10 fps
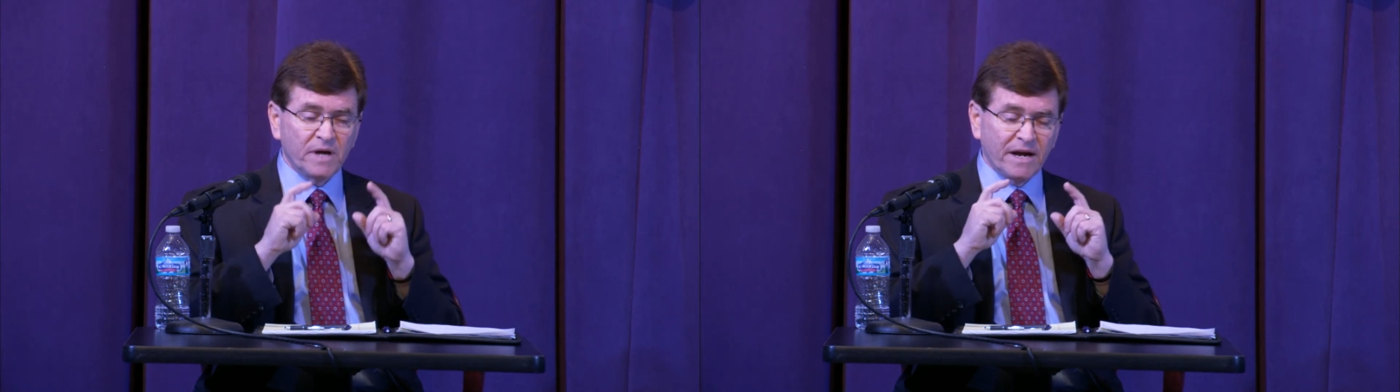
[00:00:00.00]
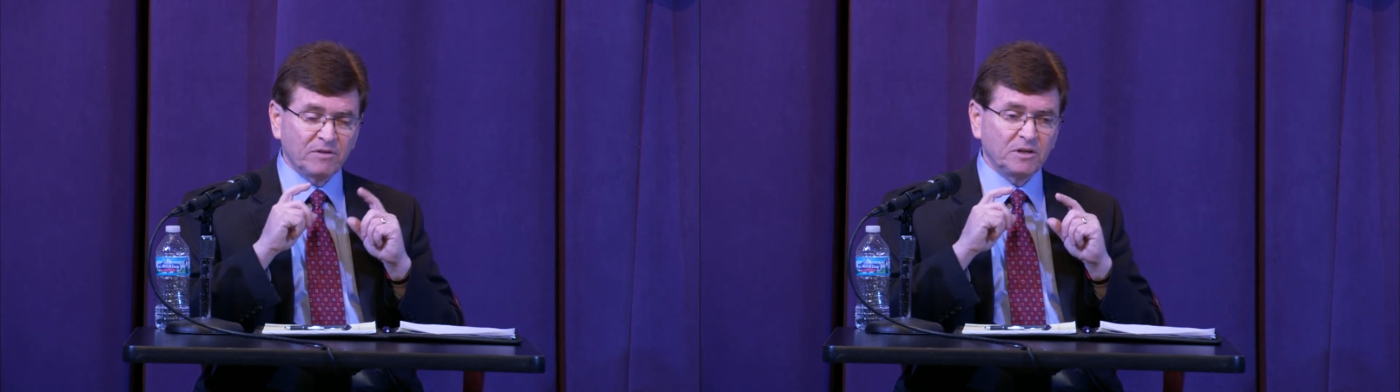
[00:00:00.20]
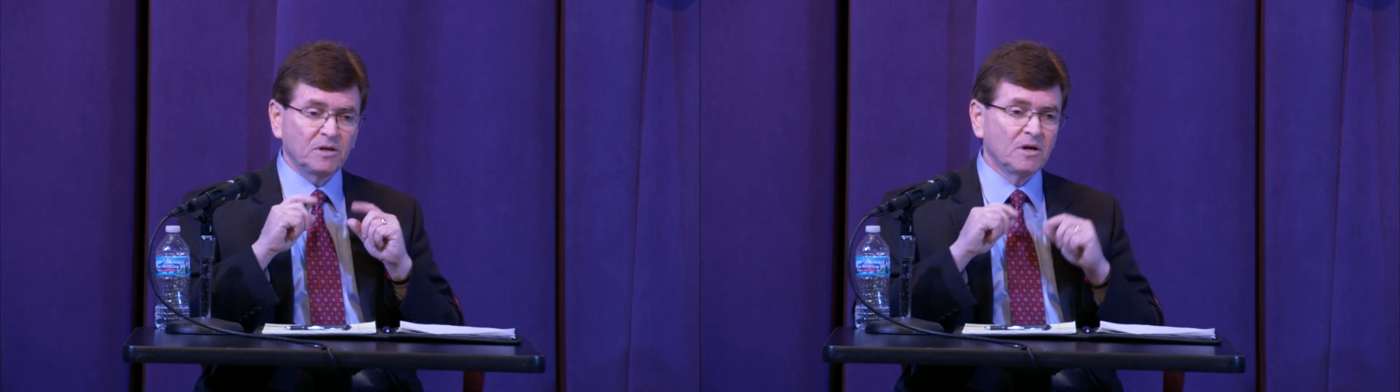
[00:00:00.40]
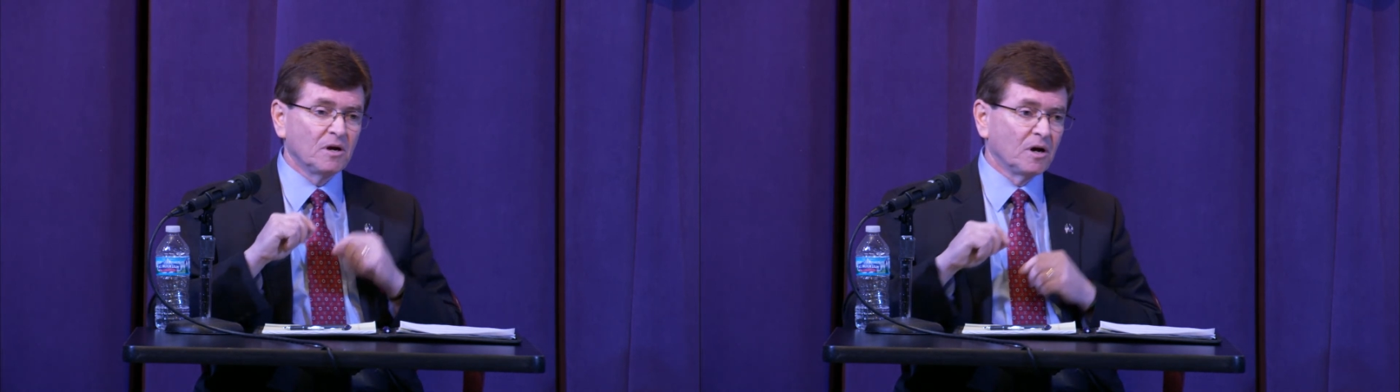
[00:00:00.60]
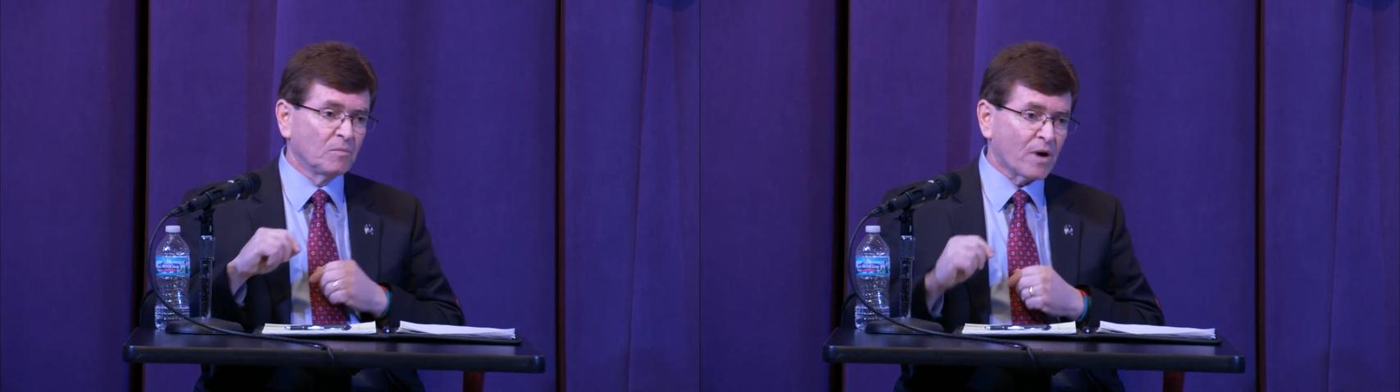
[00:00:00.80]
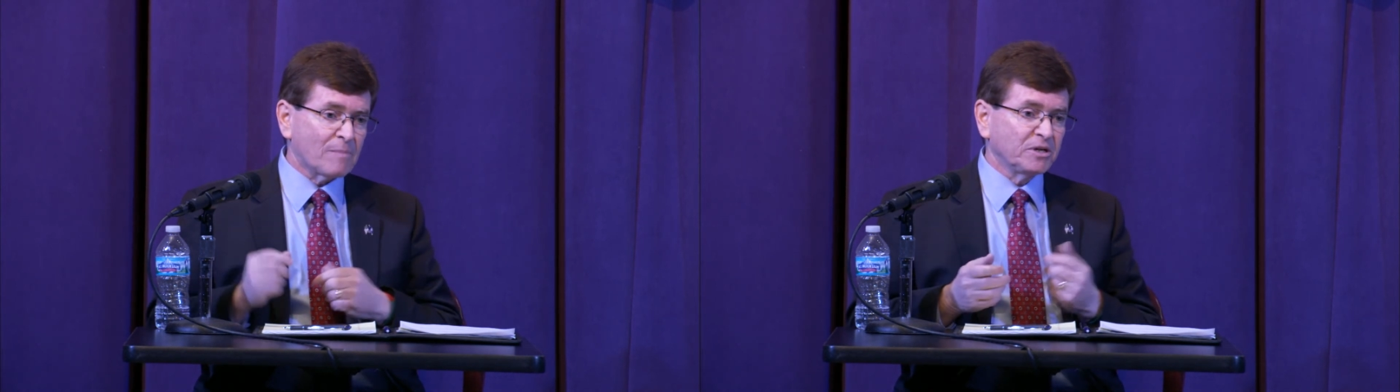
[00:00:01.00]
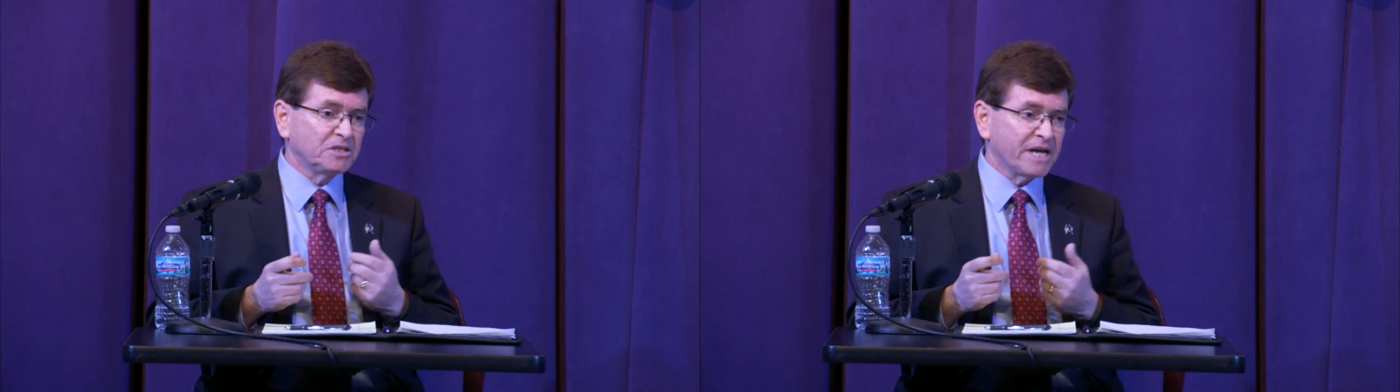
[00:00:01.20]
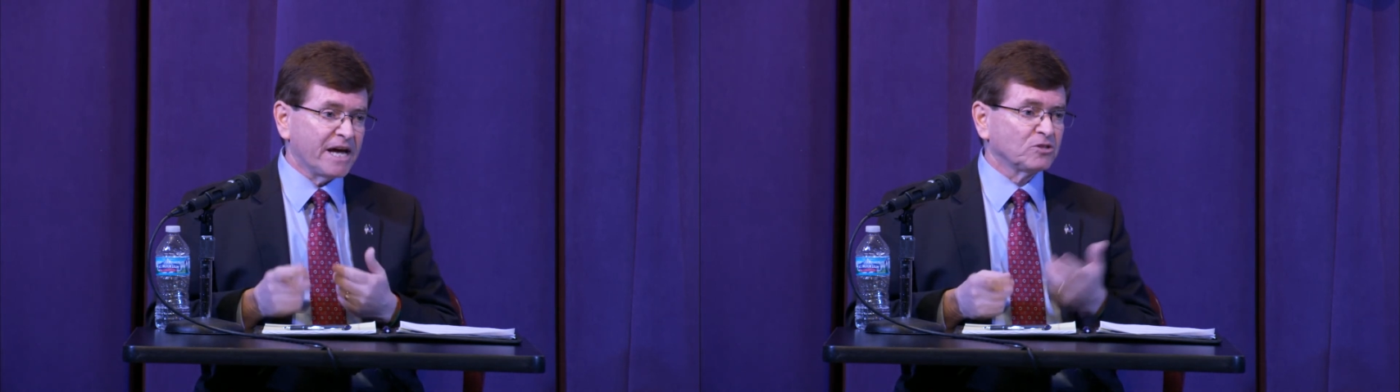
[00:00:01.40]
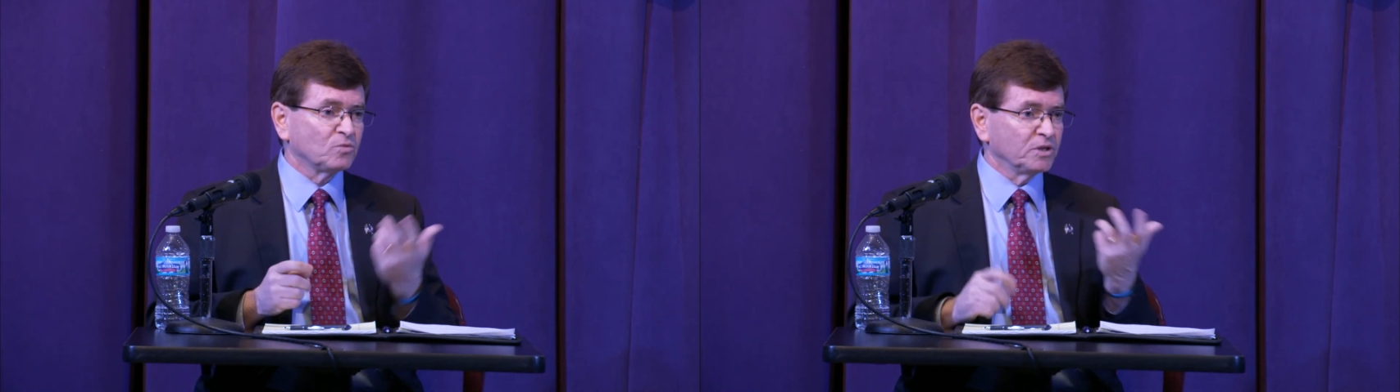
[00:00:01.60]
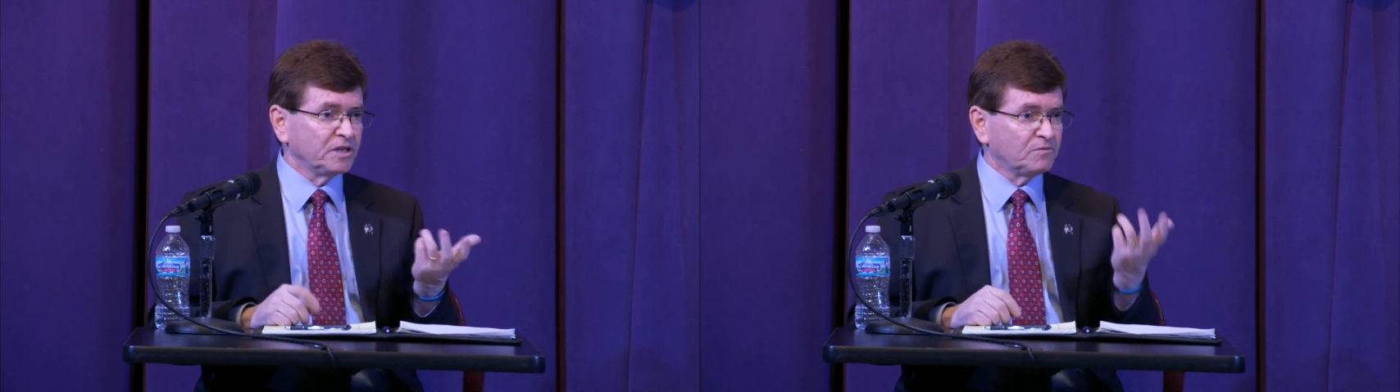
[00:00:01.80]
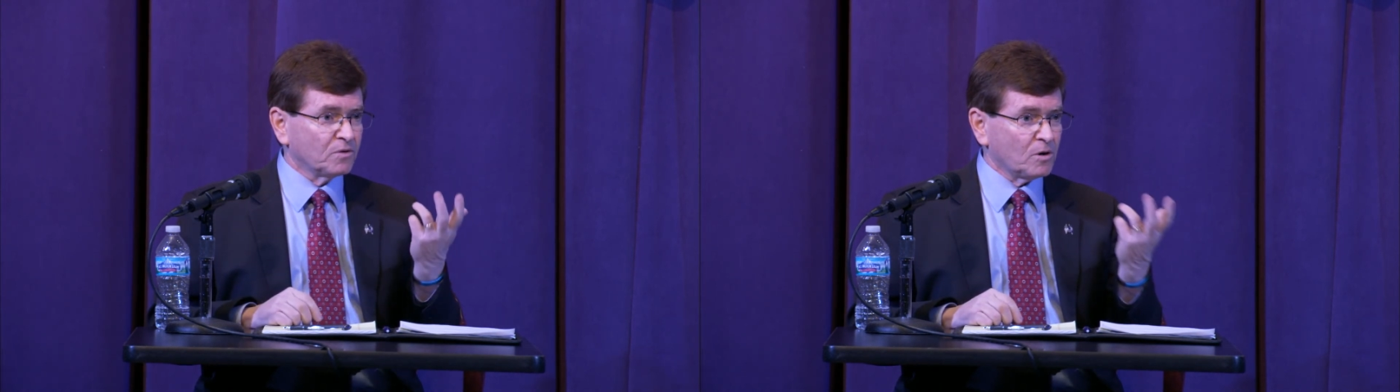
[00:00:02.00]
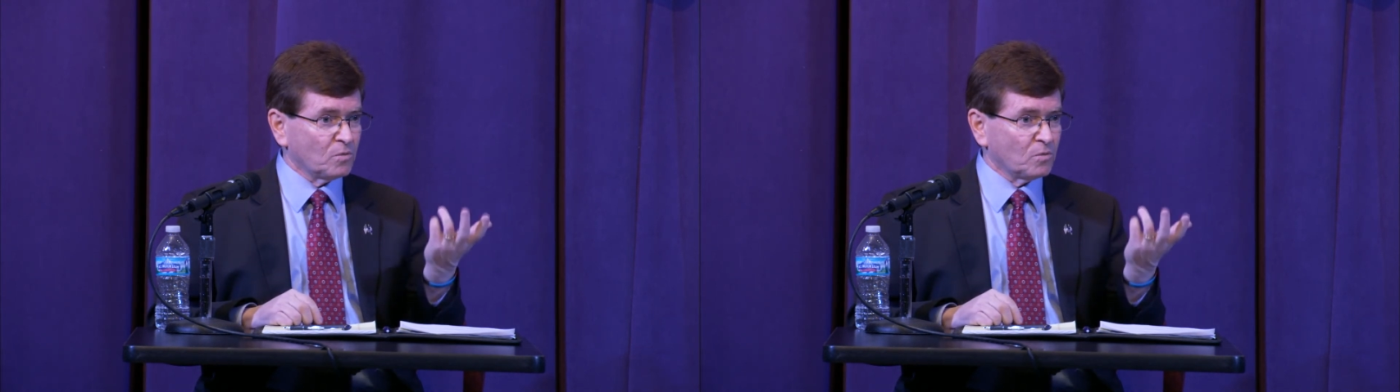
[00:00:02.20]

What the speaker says: having property tax relief for